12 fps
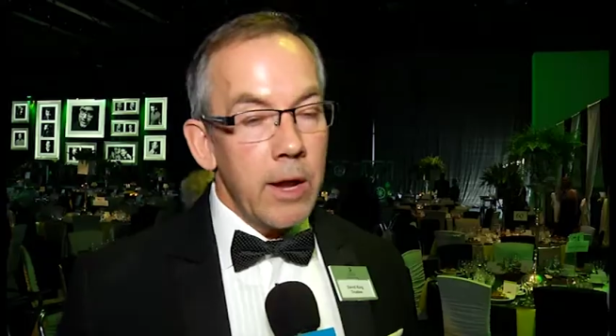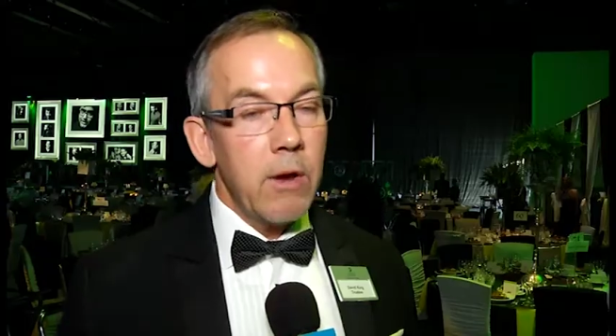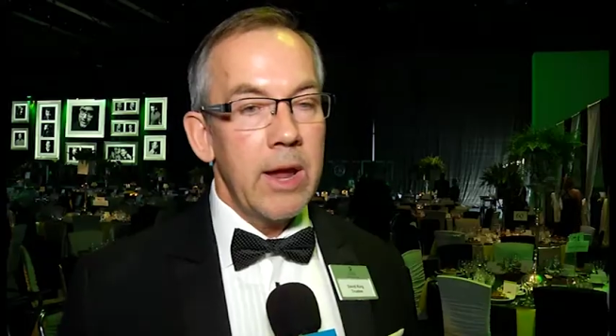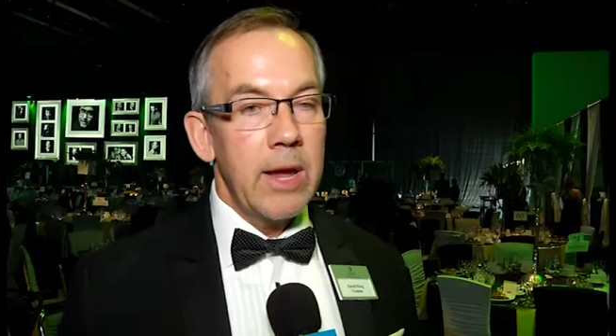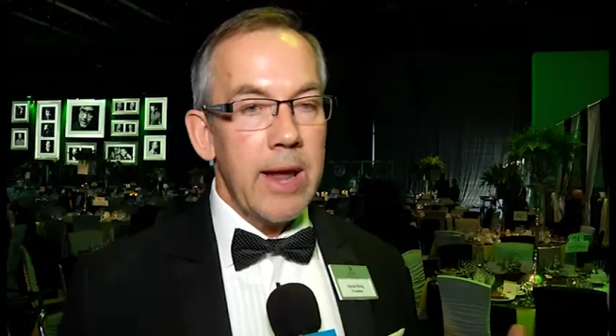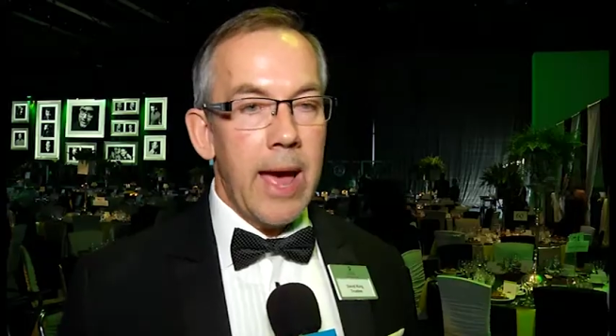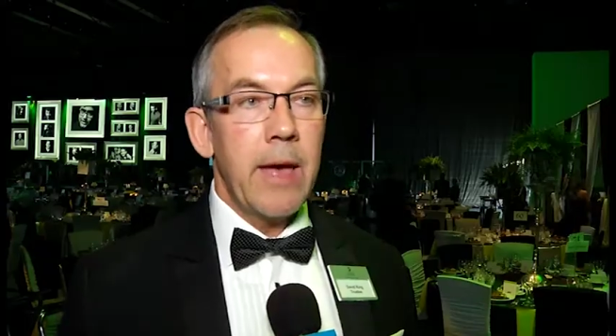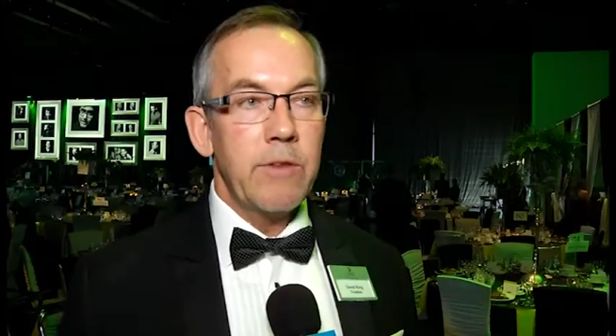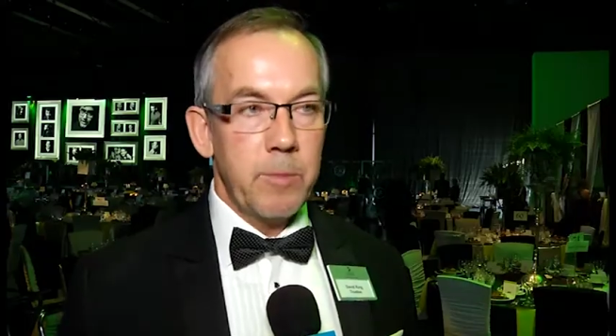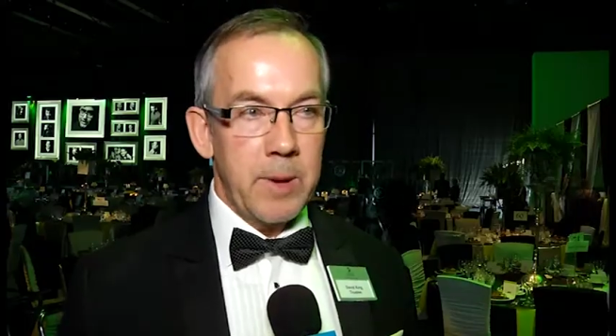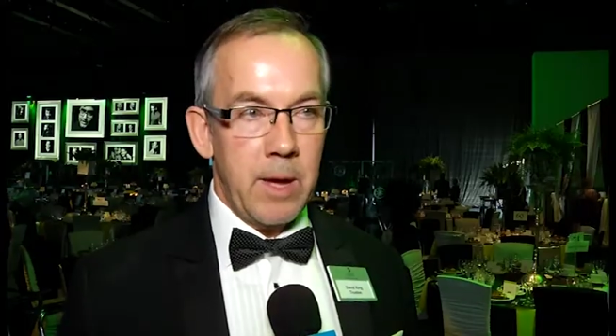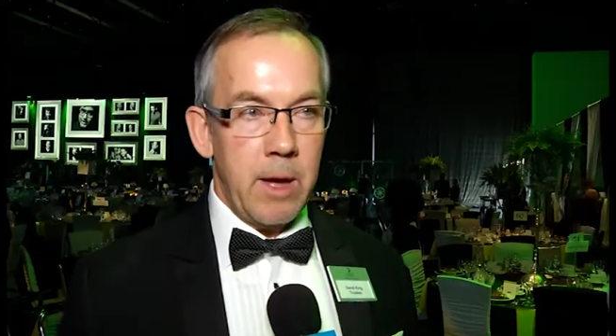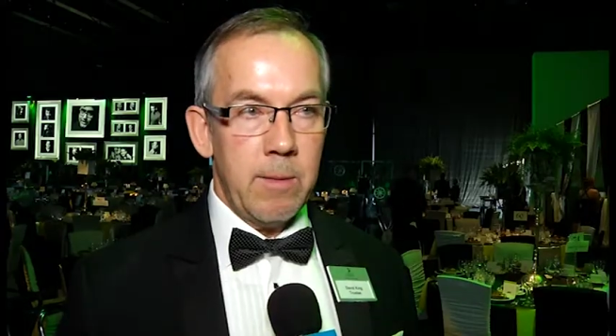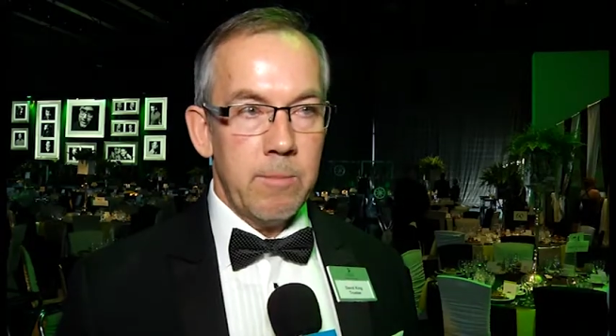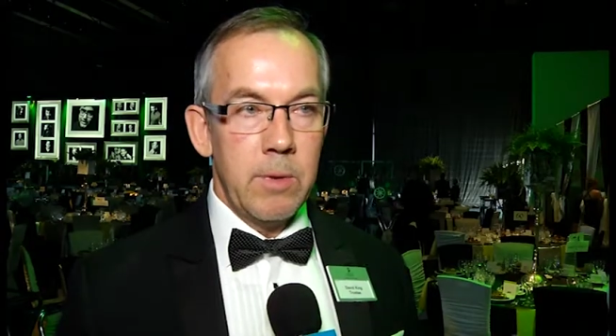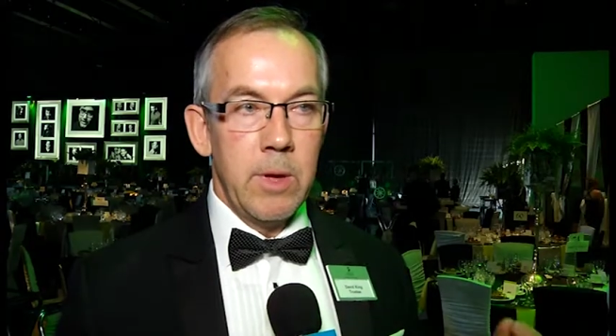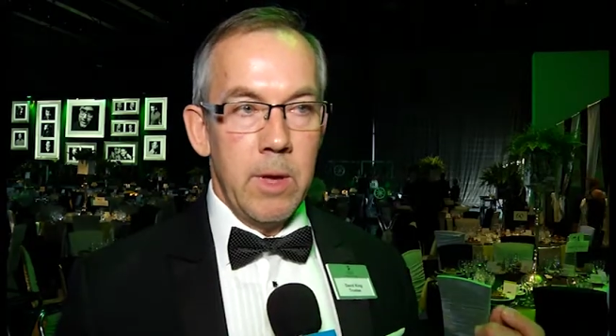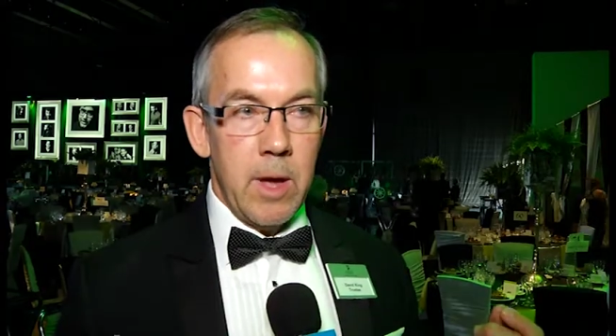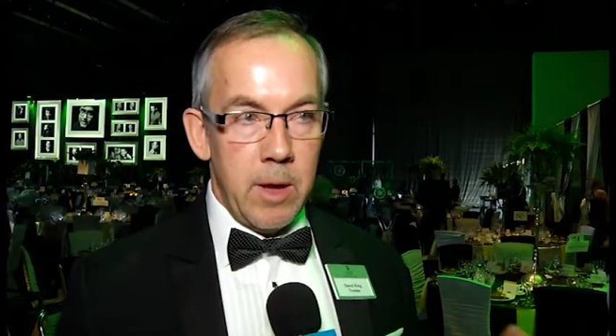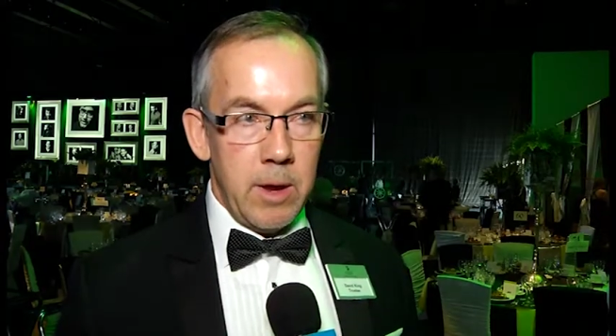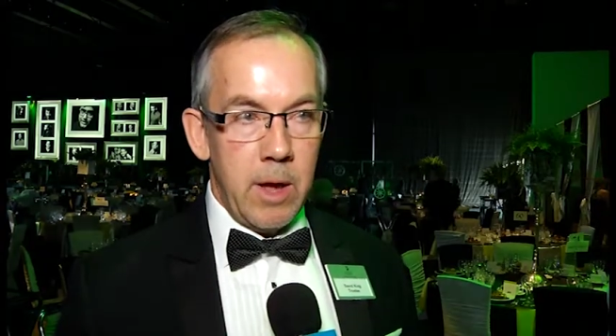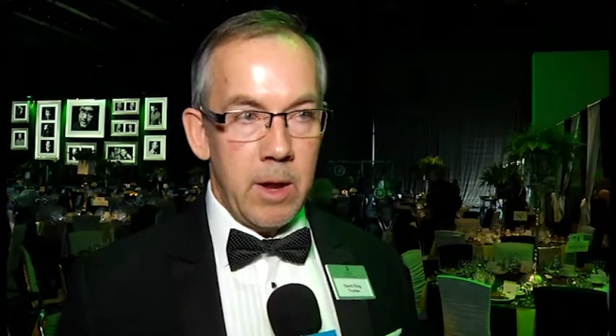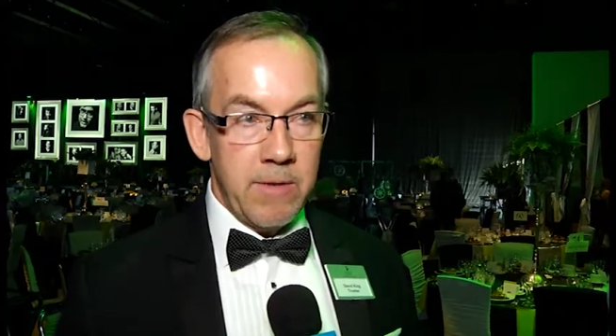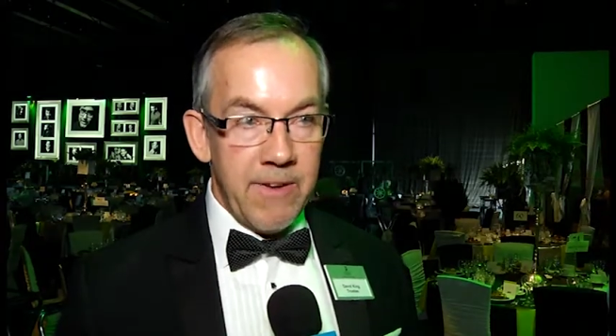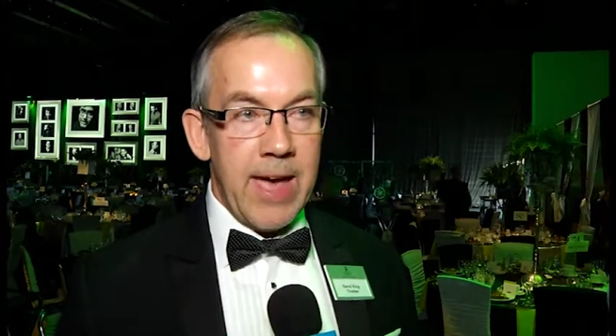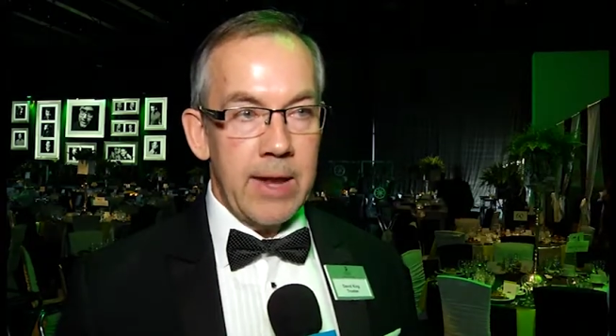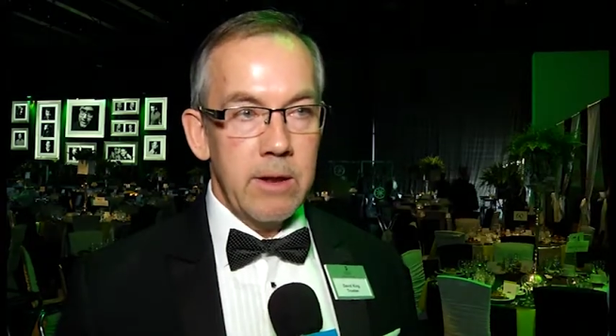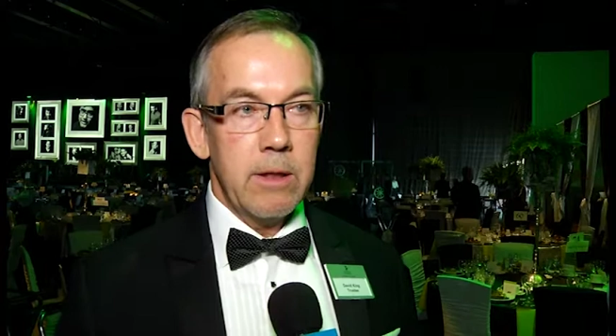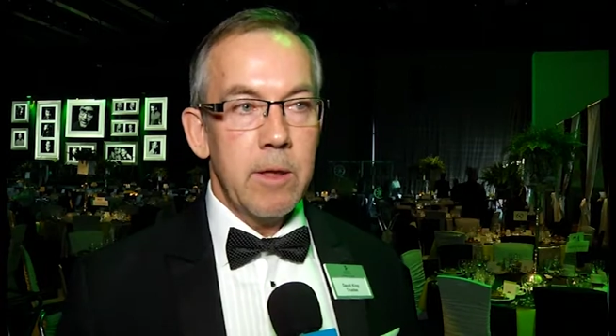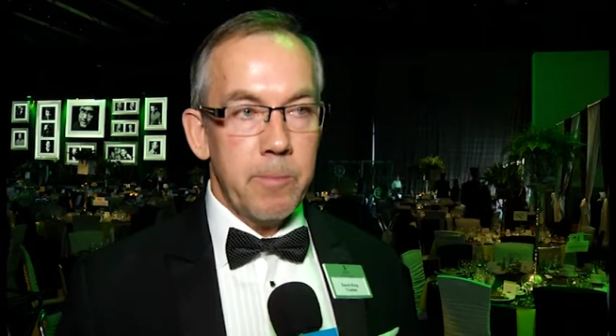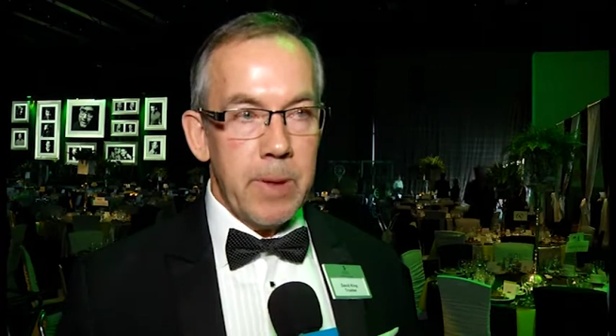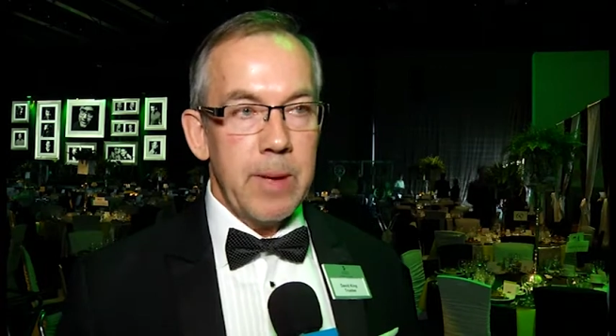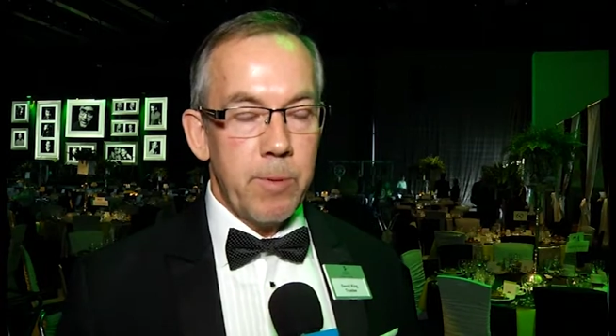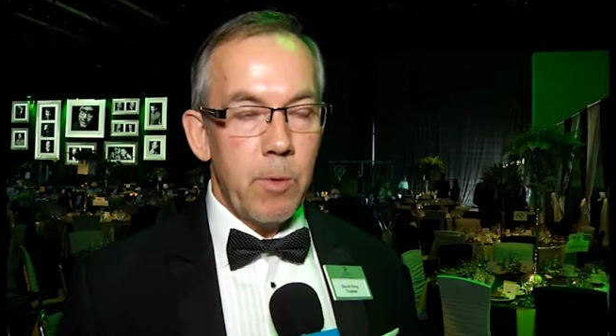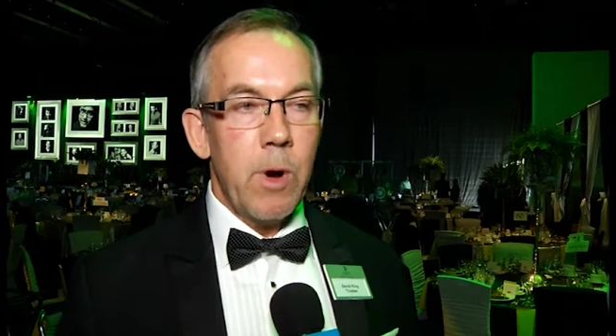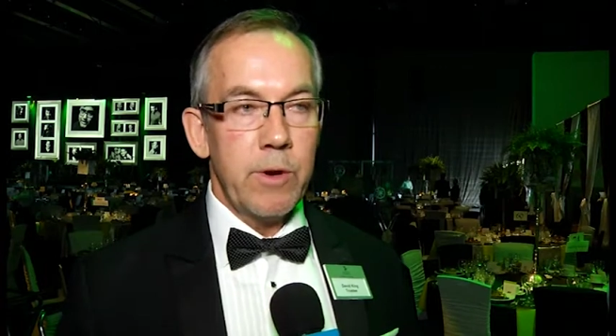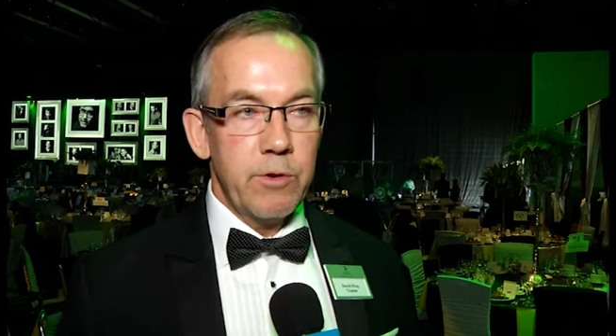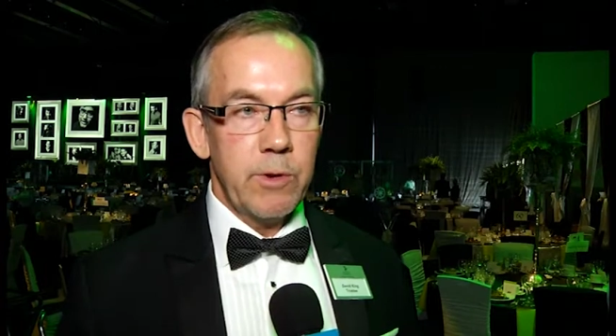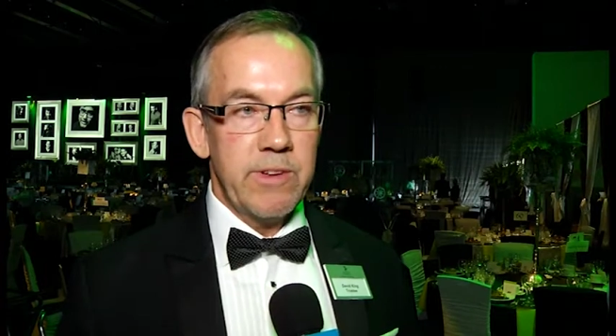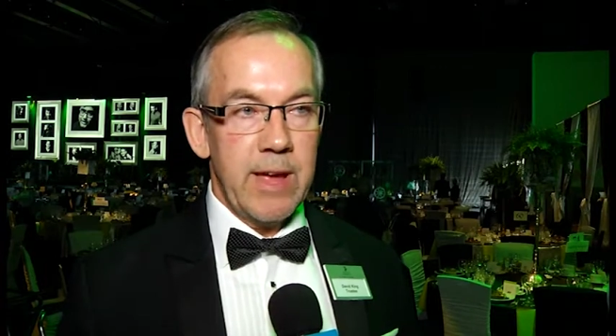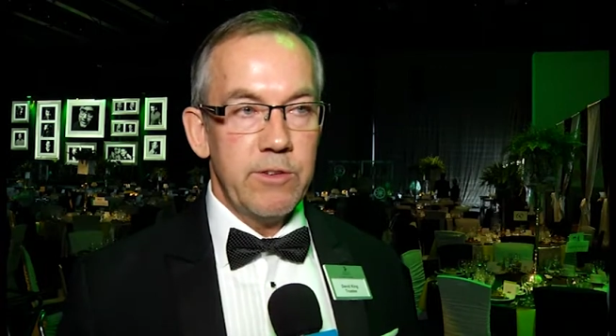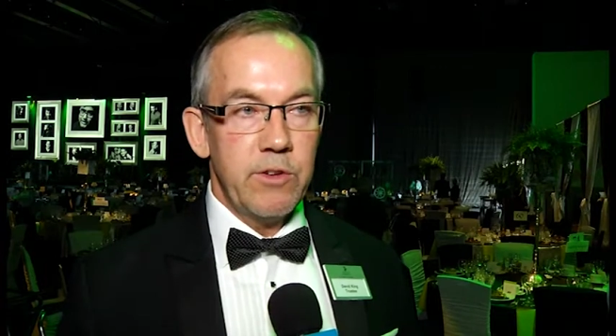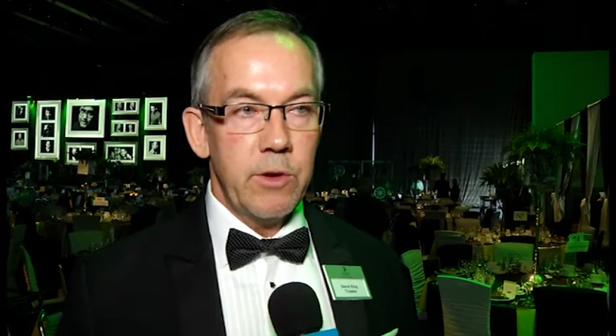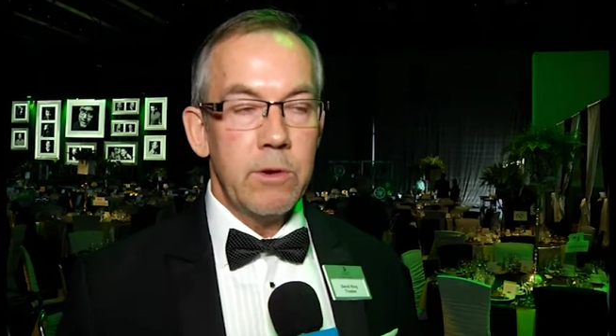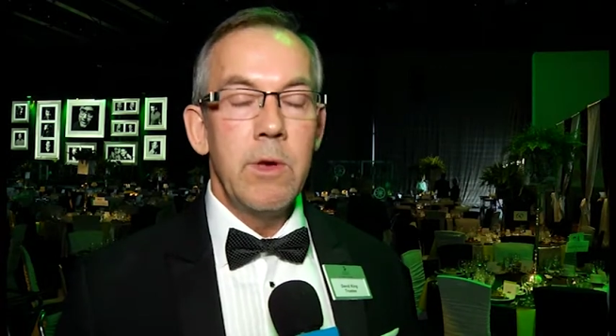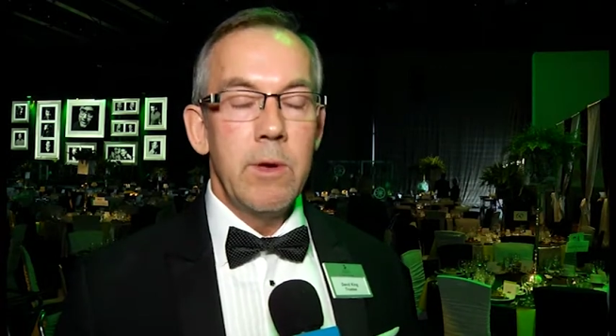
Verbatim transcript: I agree, it has become a, an event that people want to attend to,